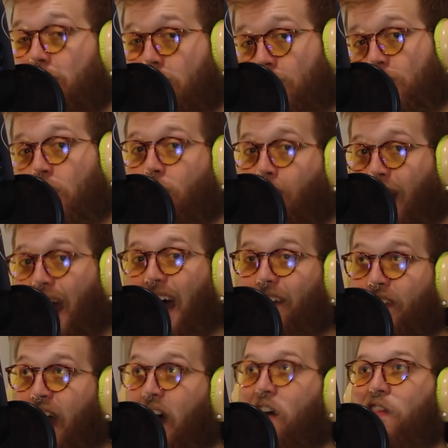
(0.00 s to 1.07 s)
of us don't
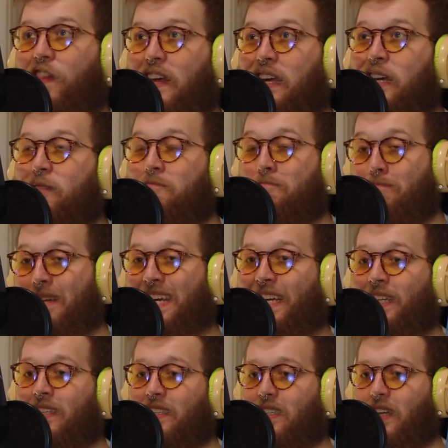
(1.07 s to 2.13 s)
have healthy
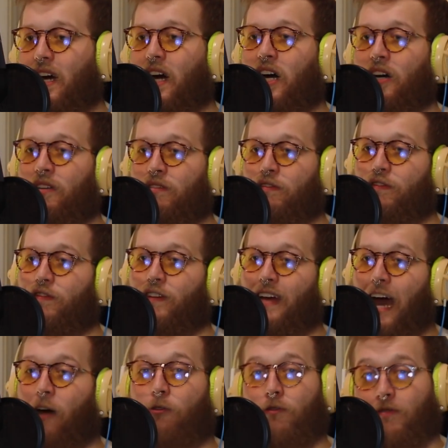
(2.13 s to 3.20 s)
means of
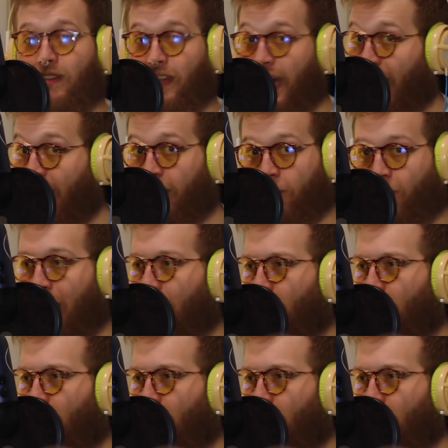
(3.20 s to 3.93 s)
outlay or